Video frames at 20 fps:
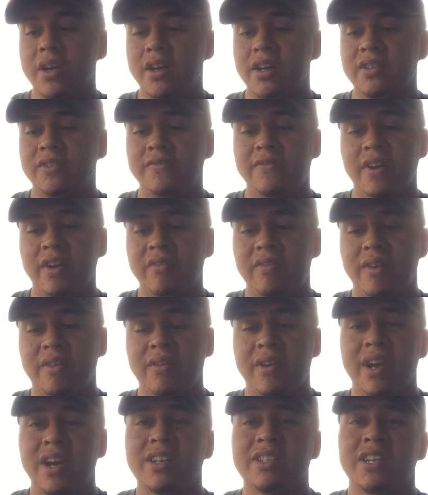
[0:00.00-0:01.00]
It's very,
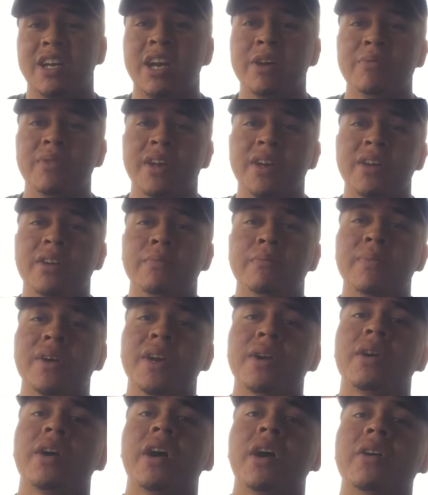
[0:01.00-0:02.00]
very nice. I am getting a
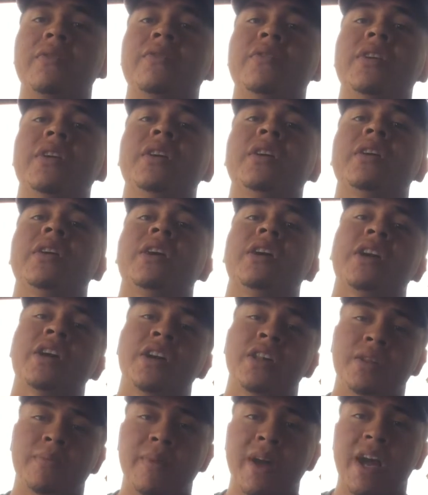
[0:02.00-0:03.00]
bitter coffee
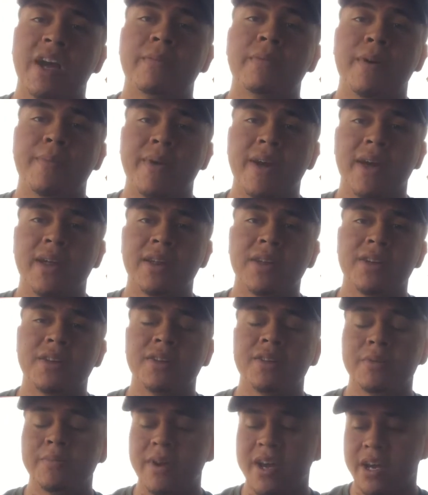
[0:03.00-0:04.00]
in the back of my palate,
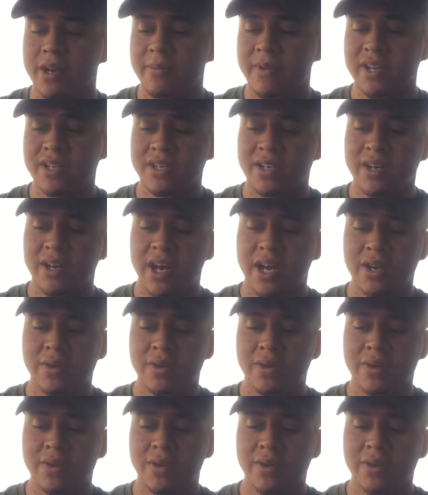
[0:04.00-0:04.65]
the back of my tongue.